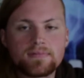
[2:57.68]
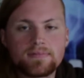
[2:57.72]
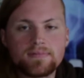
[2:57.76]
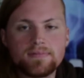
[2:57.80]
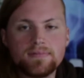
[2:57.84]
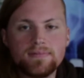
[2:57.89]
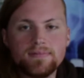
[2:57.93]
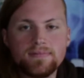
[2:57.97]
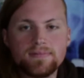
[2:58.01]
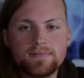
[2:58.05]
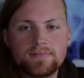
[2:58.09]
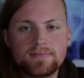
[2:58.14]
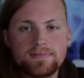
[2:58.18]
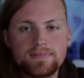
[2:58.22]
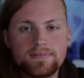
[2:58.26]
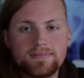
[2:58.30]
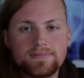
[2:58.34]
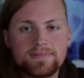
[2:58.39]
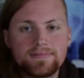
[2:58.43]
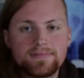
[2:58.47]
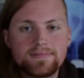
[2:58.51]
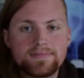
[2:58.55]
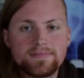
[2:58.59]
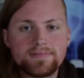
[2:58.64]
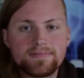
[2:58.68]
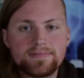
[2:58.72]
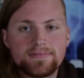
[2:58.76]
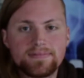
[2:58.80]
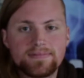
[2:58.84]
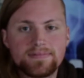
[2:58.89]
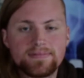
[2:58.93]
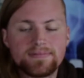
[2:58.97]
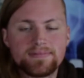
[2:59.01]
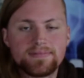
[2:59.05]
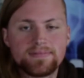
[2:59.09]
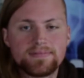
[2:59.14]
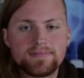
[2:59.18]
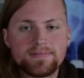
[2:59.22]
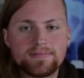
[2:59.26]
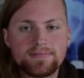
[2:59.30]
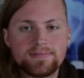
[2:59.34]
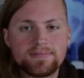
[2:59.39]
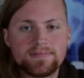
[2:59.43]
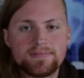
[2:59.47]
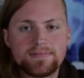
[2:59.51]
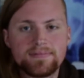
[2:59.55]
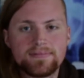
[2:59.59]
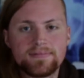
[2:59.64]

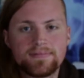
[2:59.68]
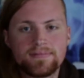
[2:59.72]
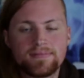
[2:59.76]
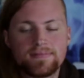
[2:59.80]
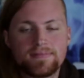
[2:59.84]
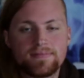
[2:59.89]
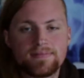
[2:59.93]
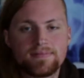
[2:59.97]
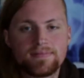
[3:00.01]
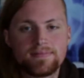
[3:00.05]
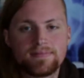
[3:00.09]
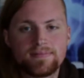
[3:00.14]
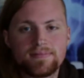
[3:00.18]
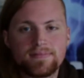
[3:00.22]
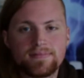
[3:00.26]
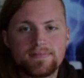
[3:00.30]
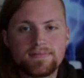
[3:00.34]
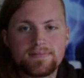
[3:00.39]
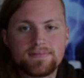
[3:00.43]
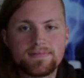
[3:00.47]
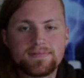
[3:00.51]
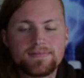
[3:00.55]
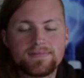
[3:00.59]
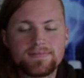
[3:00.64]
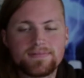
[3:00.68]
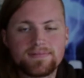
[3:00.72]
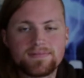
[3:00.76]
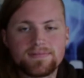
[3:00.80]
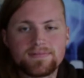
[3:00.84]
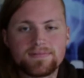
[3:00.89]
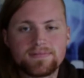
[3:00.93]
(silent)